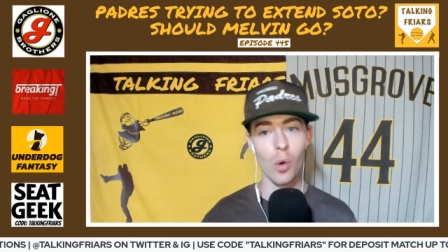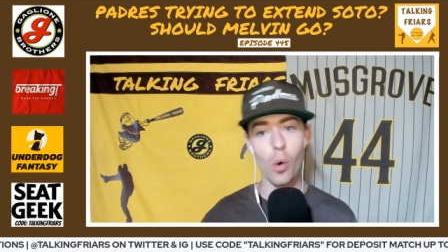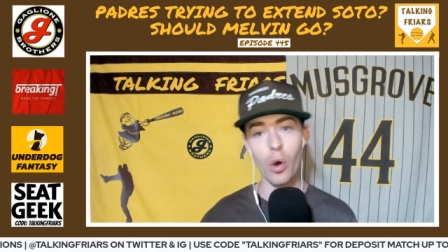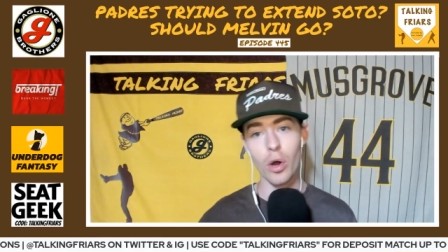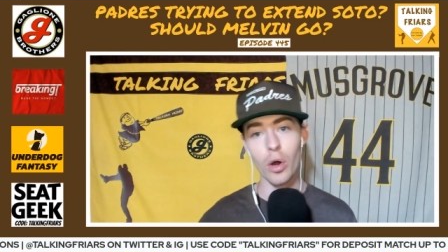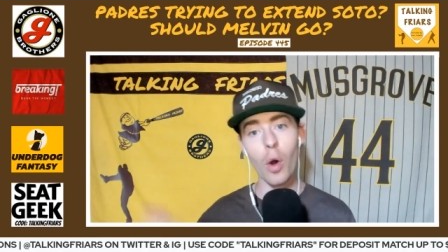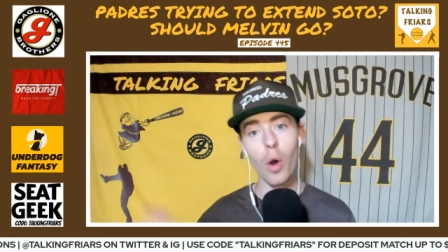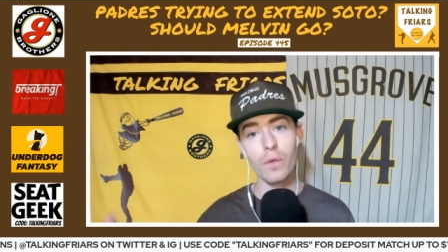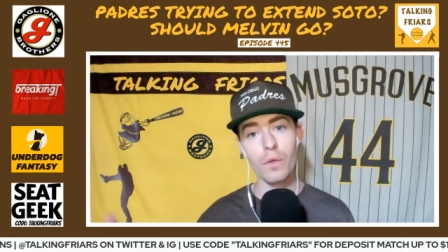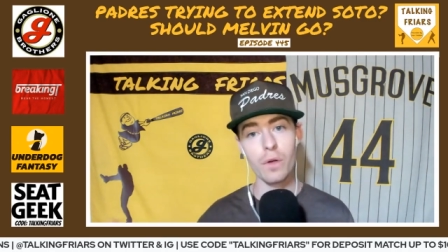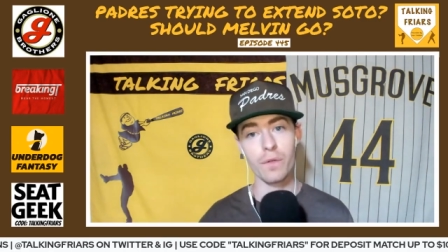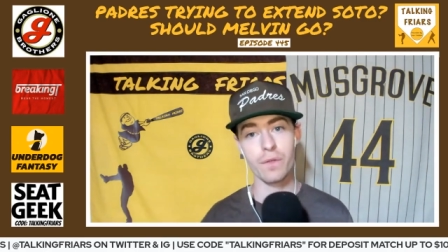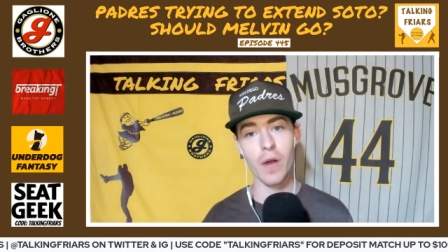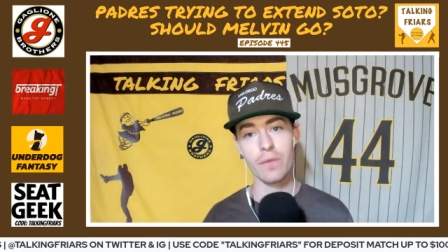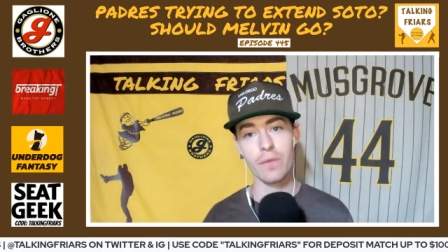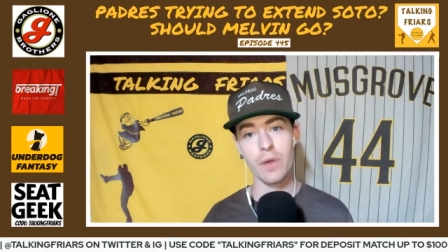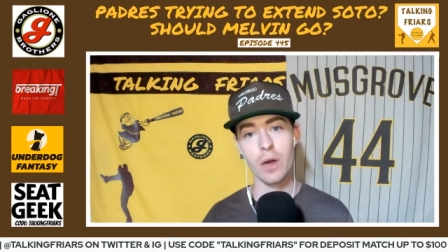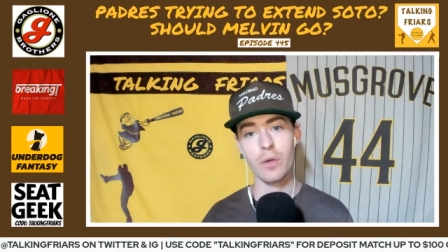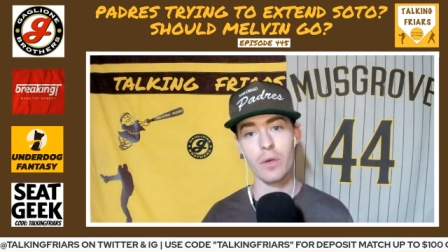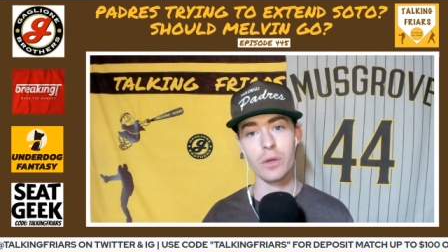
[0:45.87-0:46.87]
or over
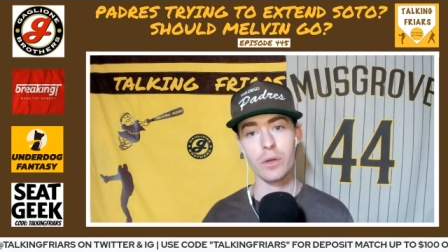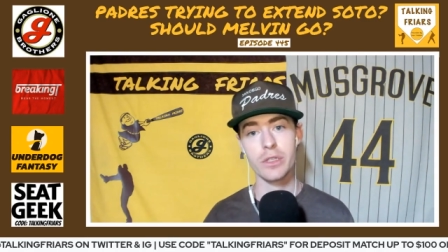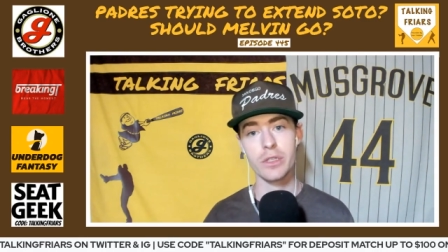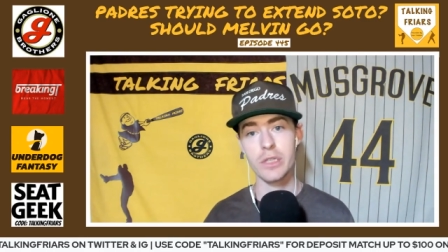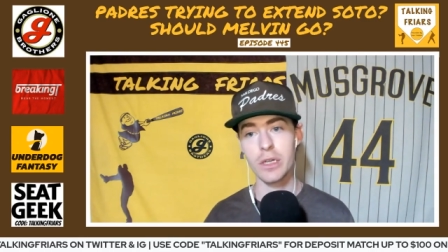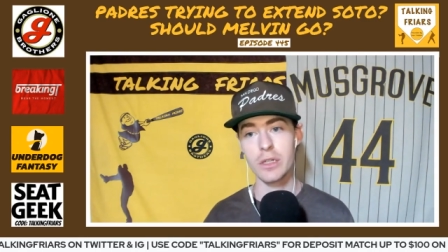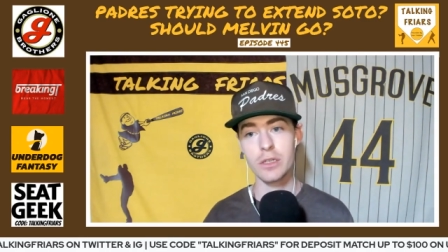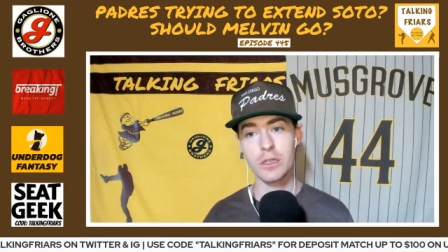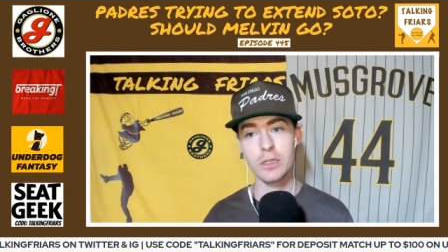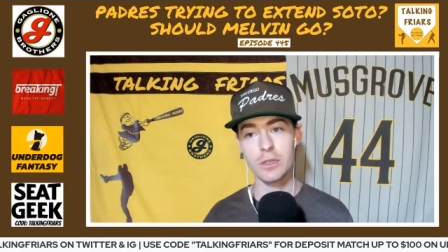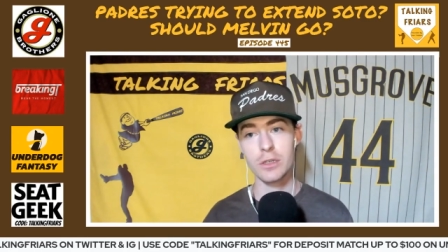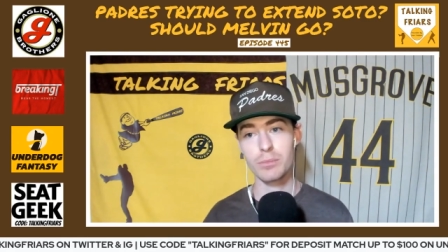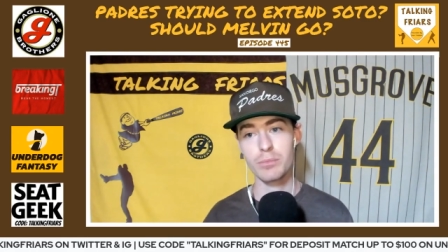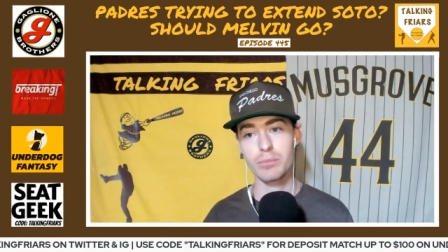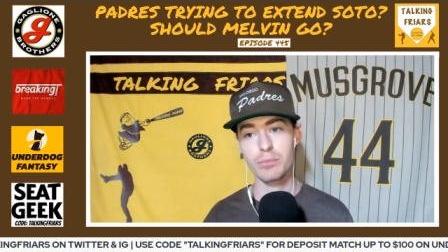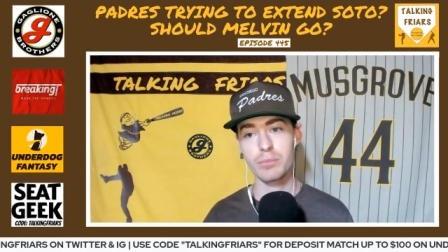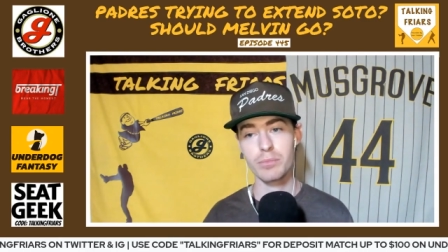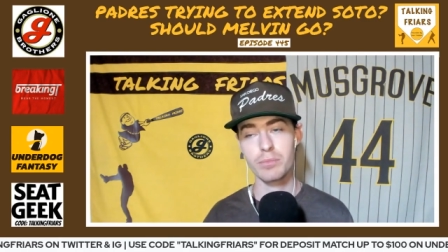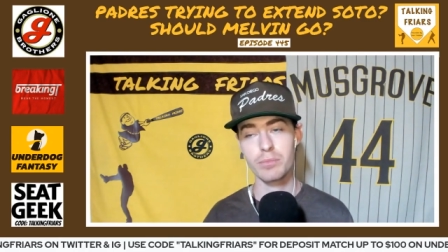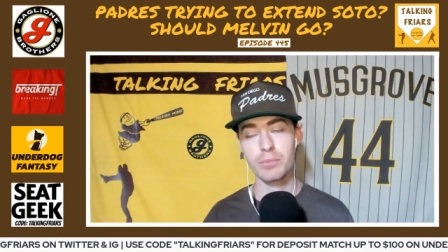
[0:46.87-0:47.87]
500 since
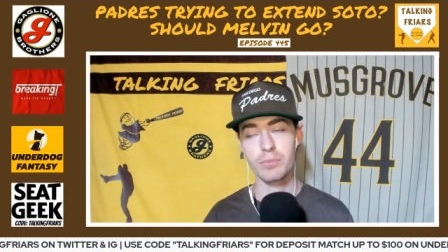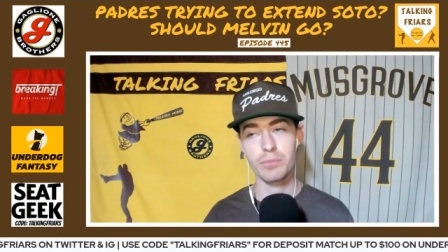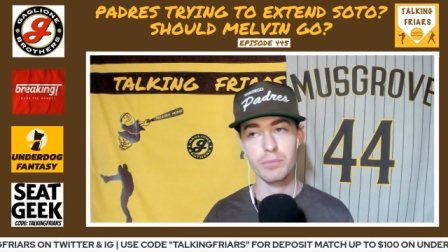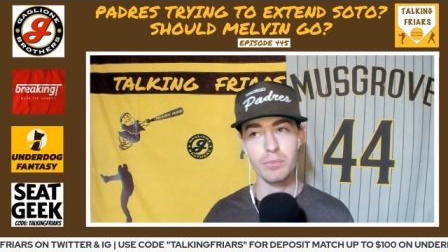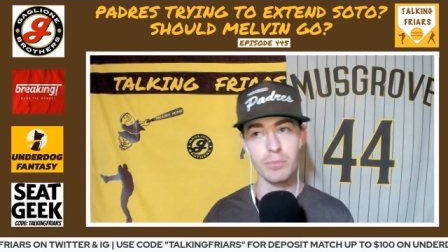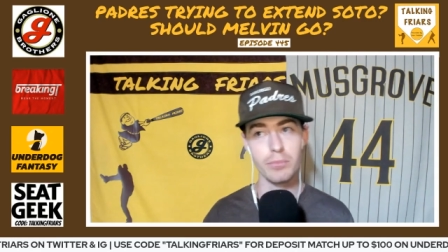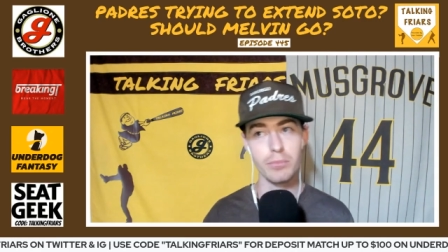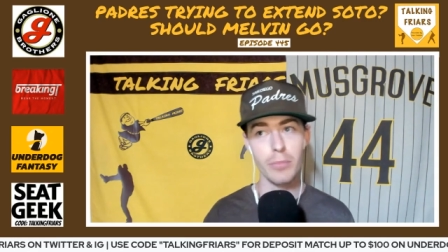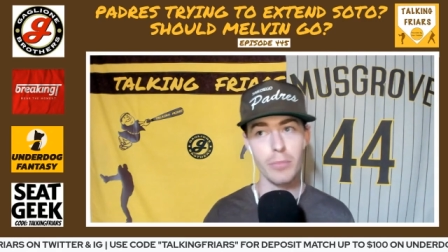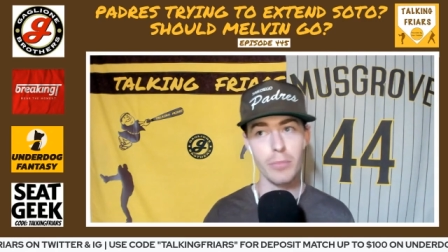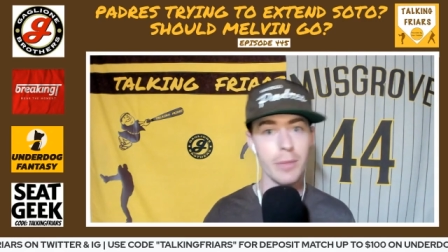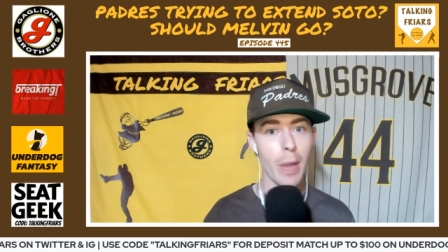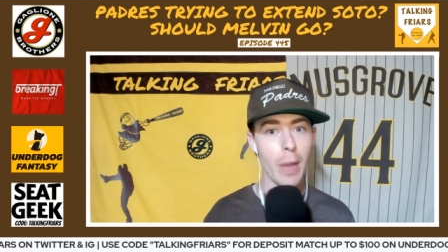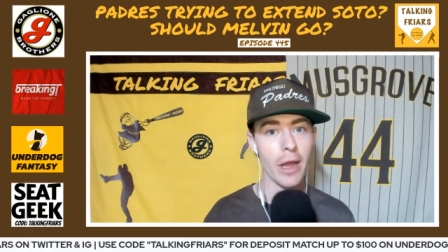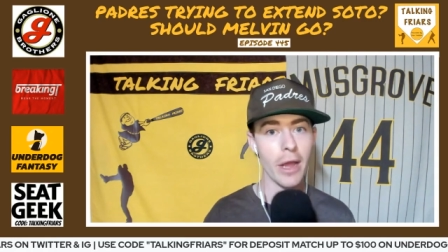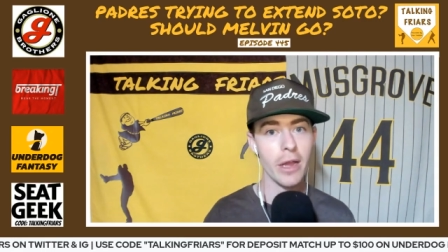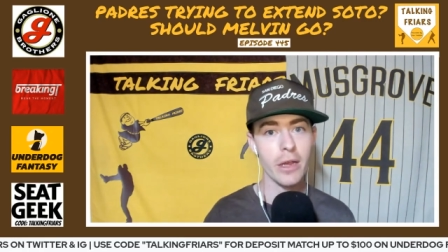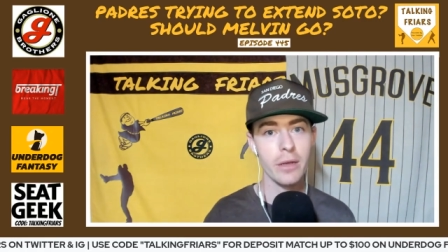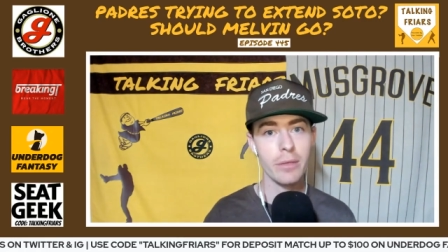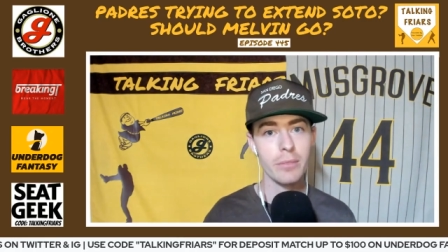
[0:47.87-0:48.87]

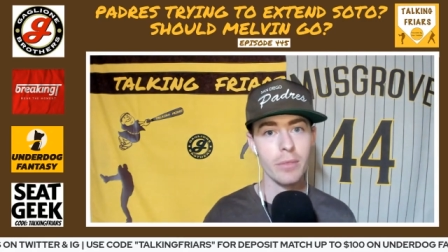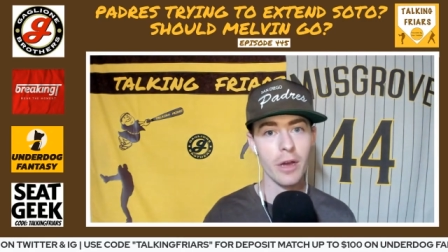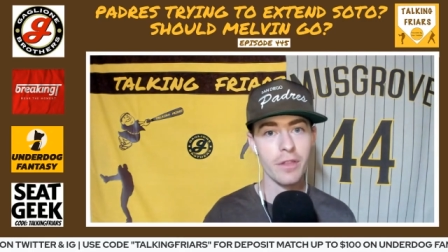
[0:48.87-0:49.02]
mid-May.